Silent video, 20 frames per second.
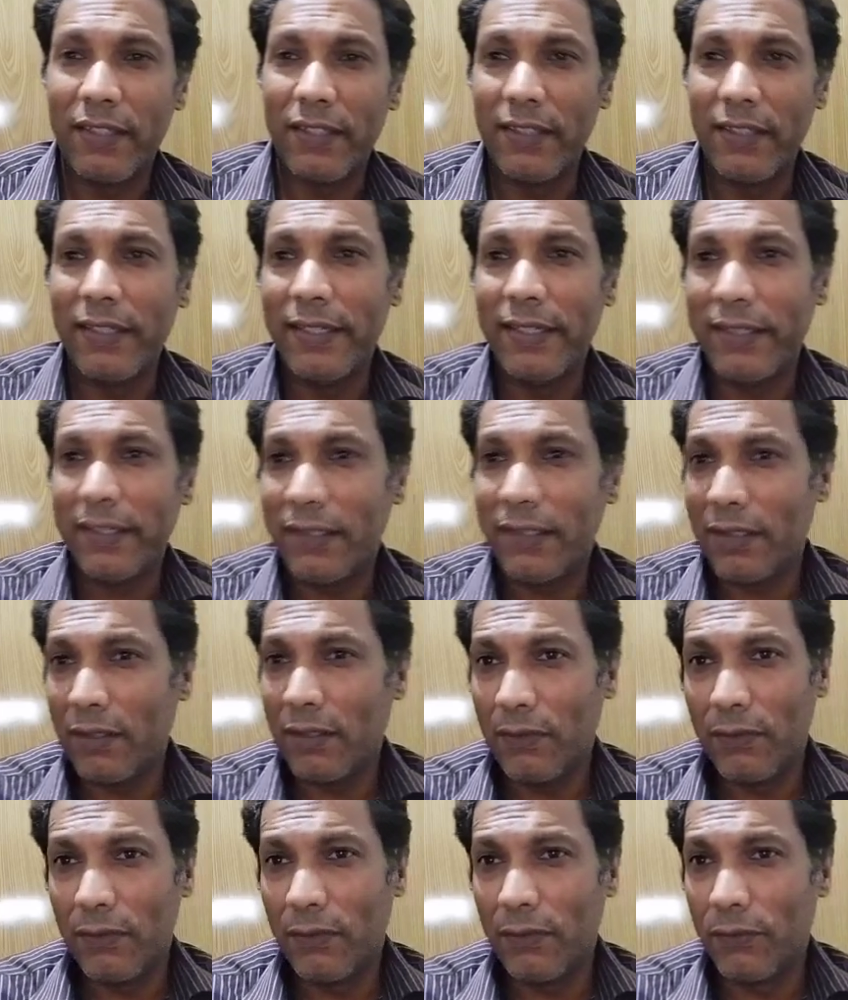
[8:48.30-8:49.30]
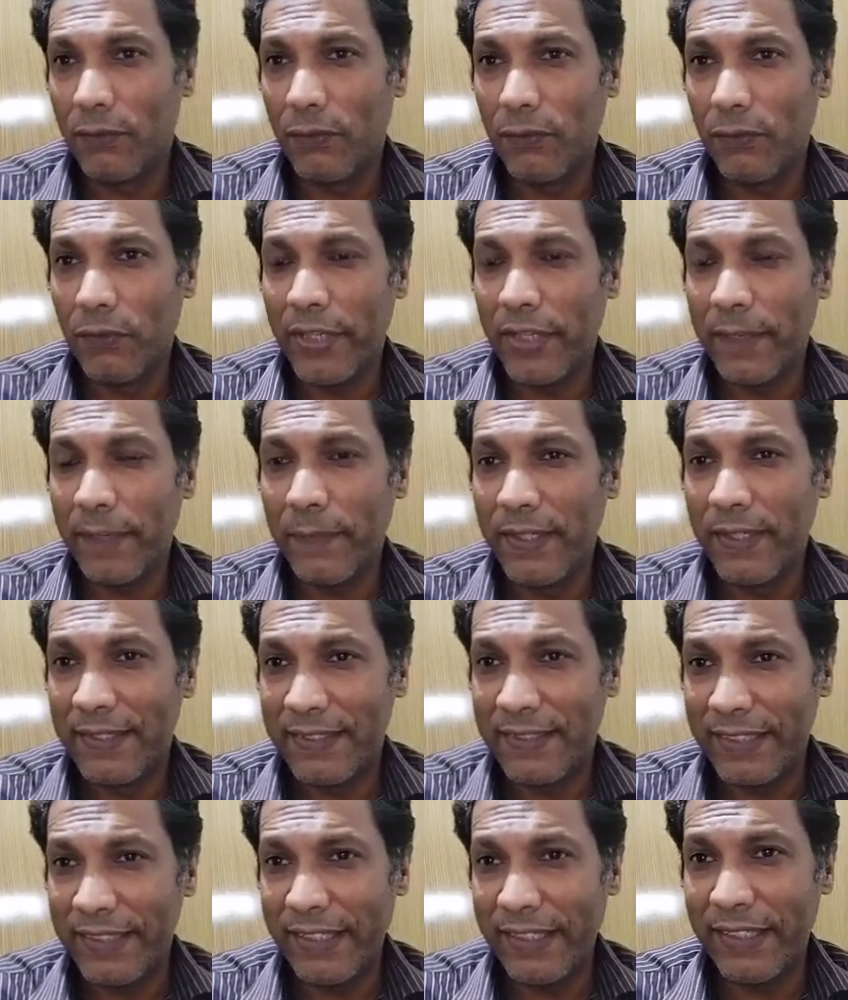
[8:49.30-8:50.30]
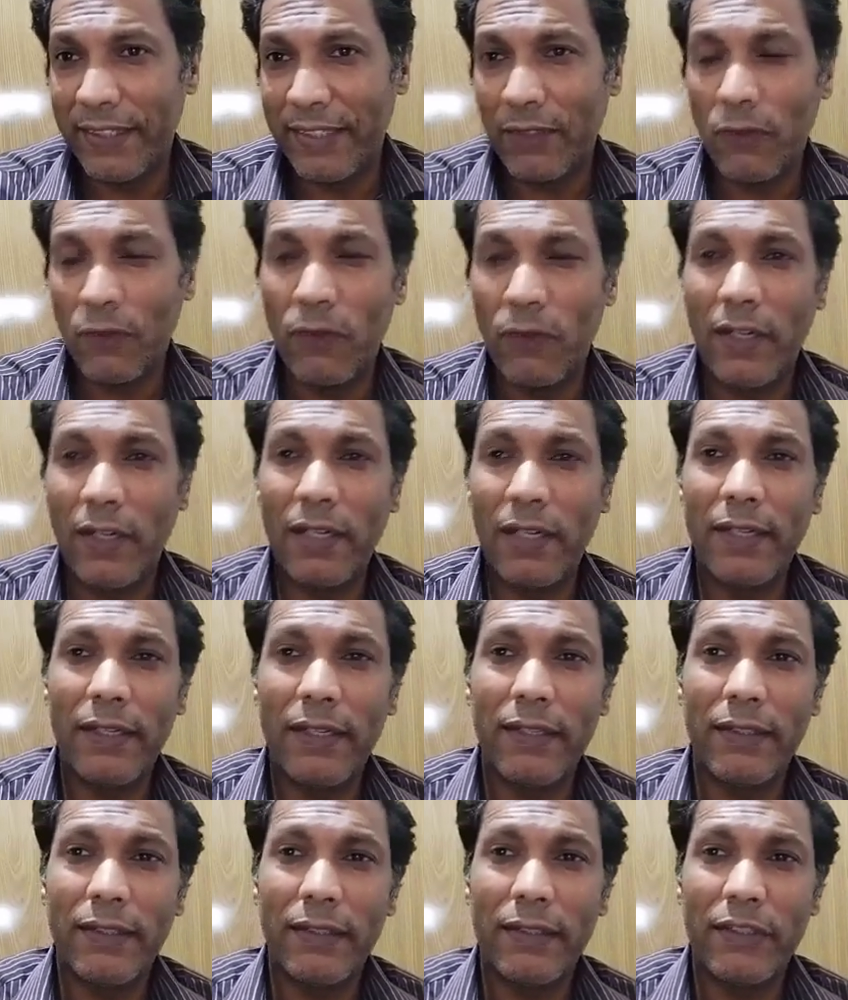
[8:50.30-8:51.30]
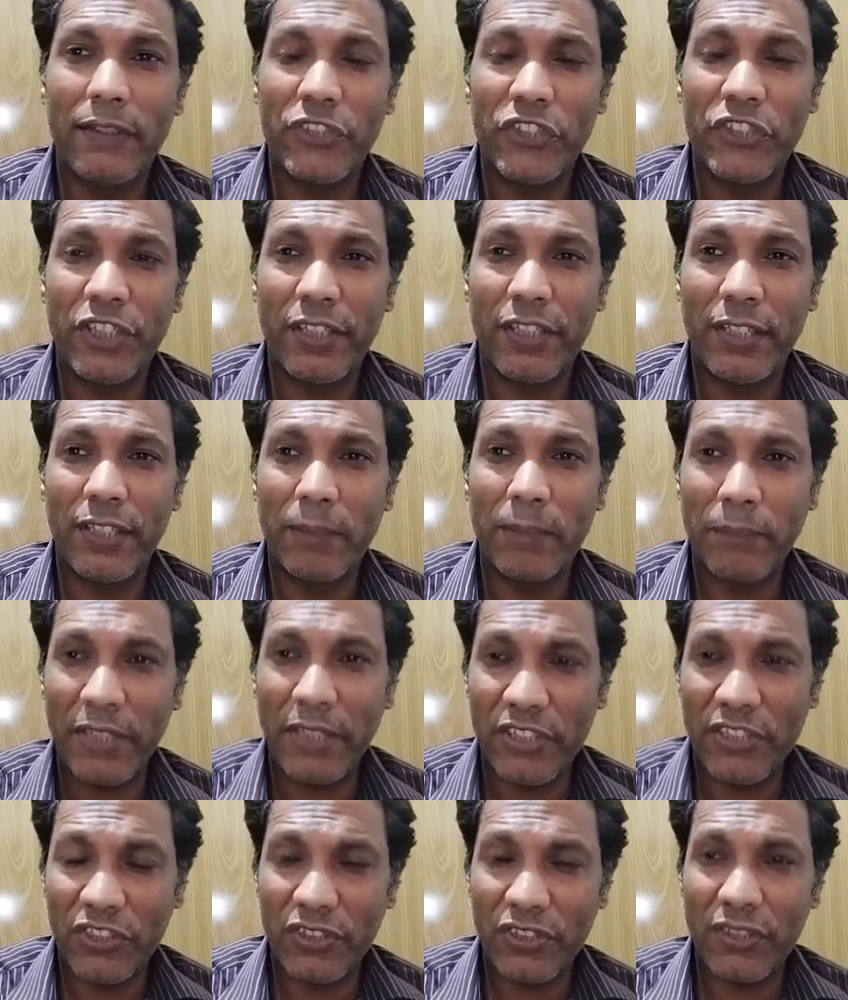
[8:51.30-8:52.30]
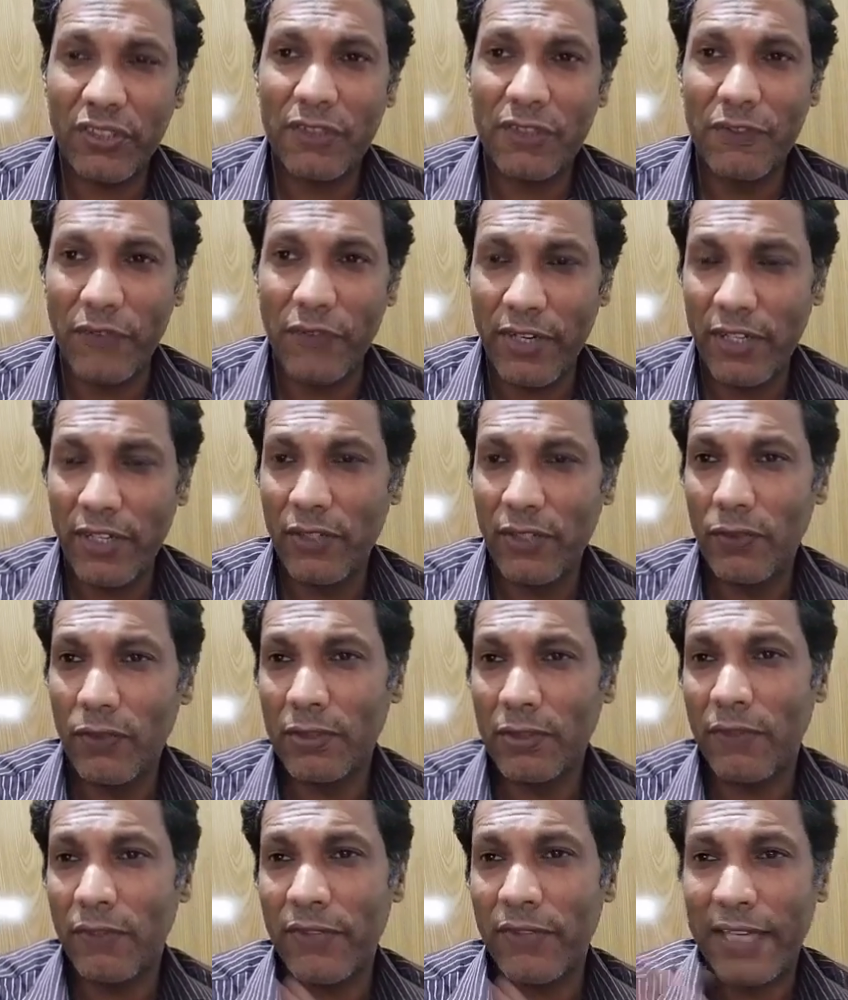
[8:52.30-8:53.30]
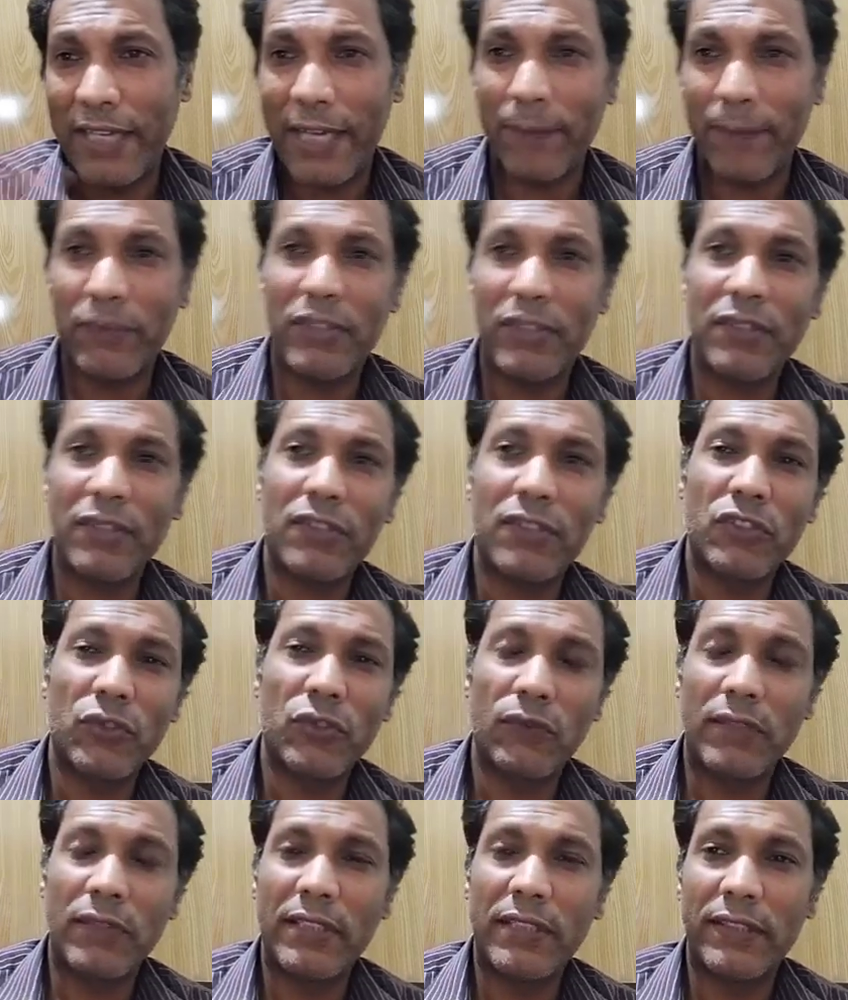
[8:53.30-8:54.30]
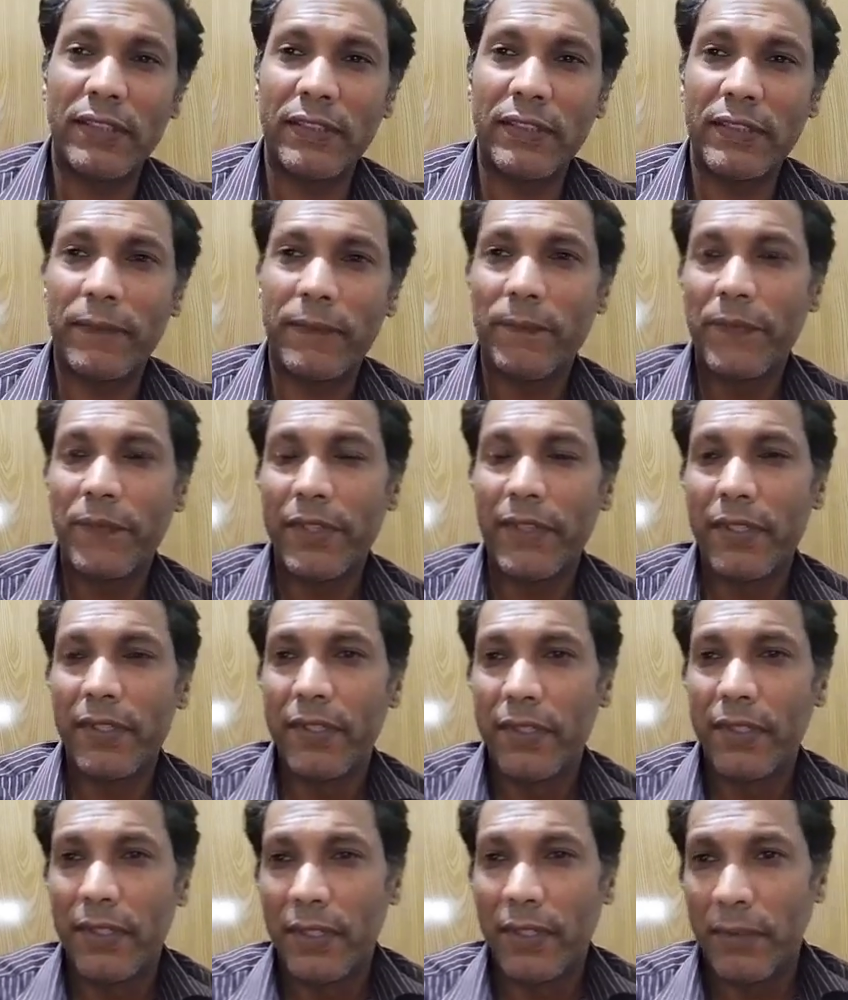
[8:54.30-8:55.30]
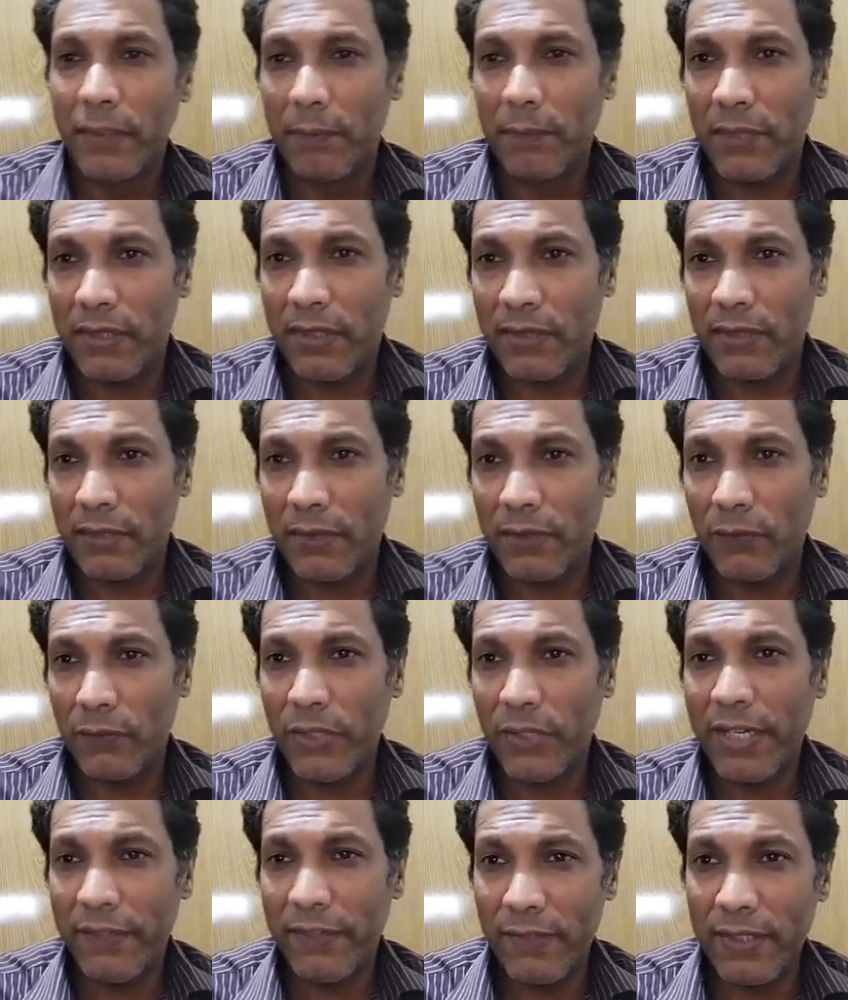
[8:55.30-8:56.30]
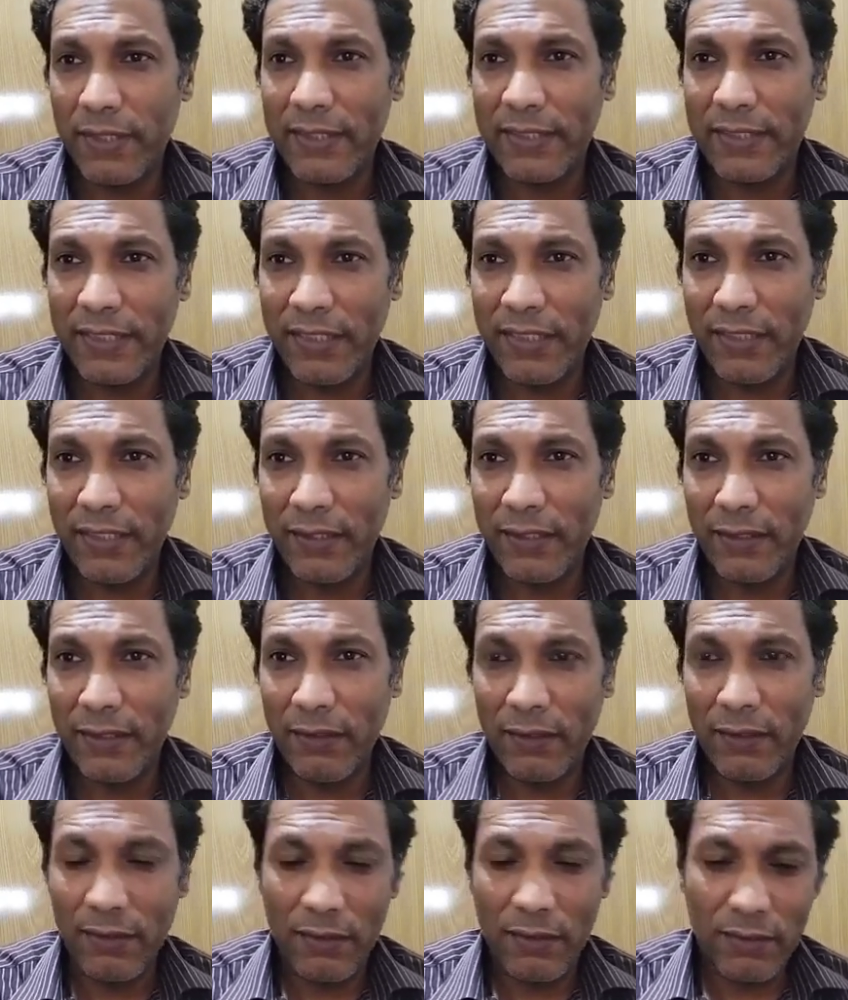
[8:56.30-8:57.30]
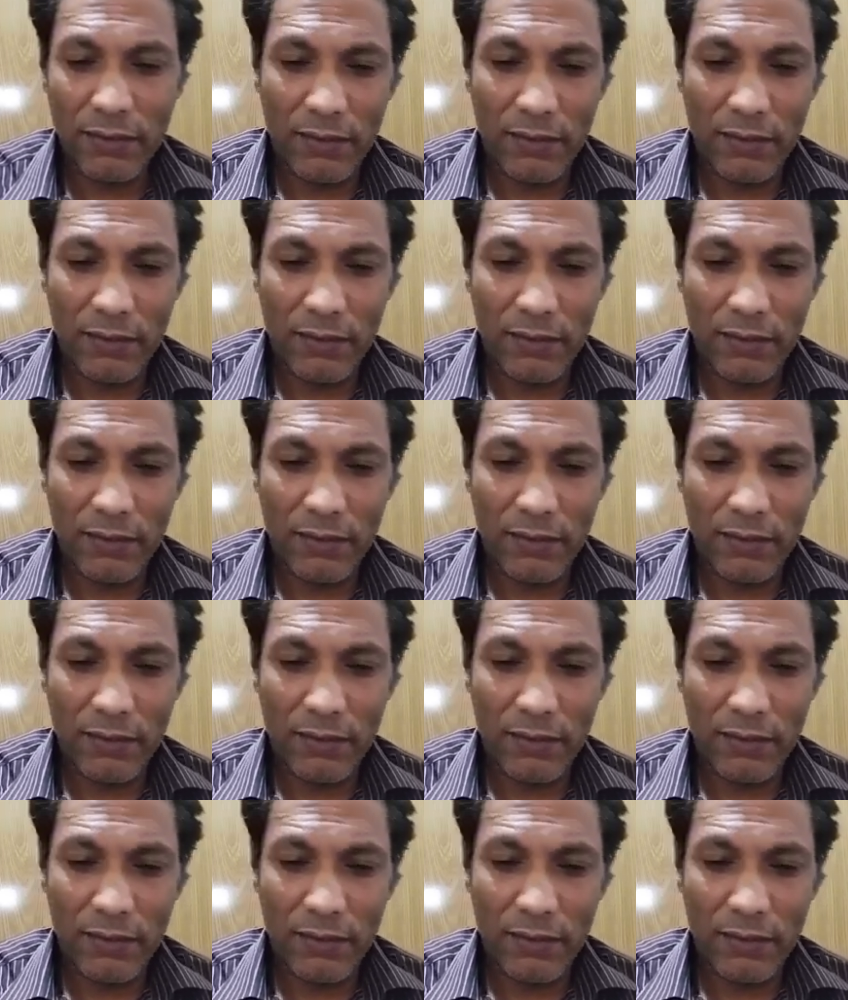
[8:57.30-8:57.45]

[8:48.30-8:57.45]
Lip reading: Earlier, we have been seeing OLA sharing pictures, videos of captured soldiers, but we haven't seen